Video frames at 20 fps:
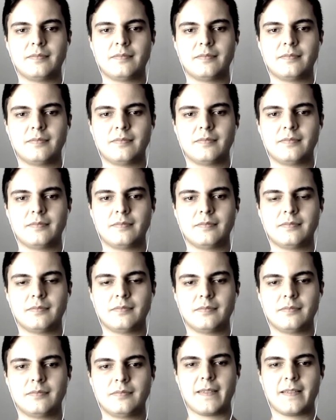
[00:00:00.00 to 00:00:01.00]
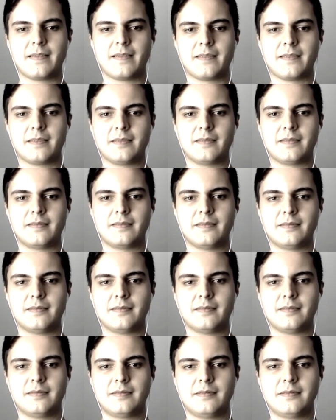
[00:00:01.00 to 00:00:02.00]

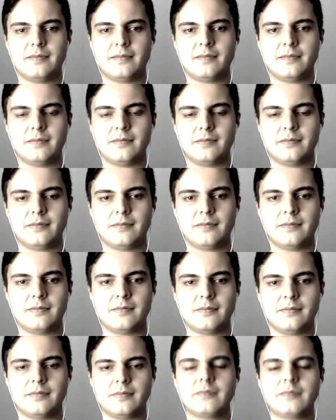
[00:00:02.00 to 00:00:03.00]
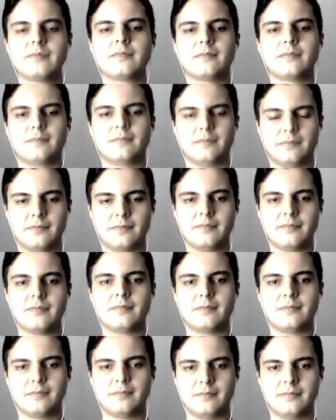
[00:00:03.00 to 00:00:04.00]

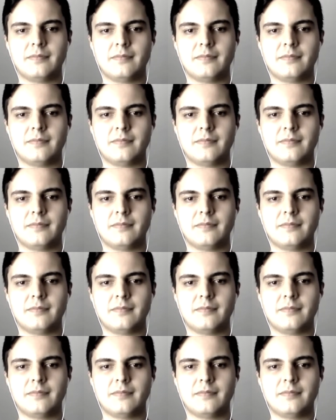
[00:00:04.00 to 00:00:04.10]
[no speech]